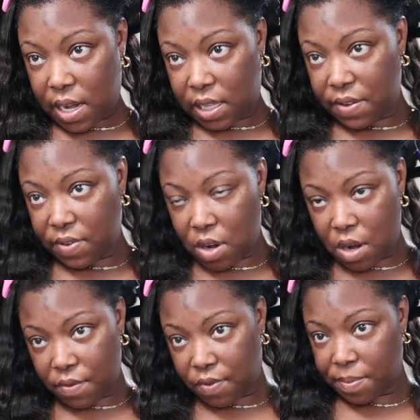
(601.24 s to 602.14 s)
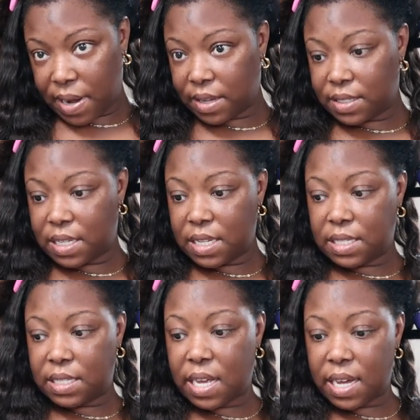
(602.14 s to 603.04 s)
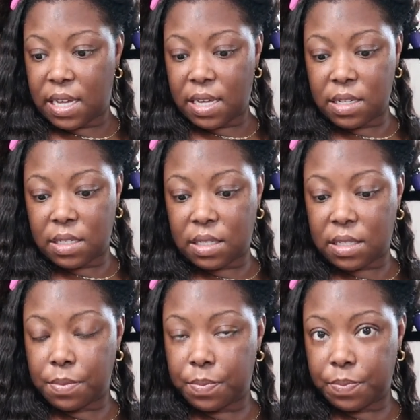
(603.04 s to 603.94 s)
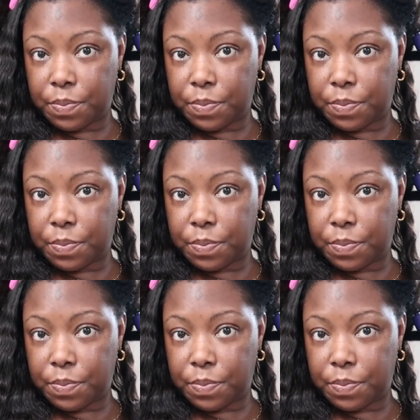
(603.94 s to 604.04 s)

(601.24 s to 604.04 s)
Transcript: I leave it on for about 10 seconds.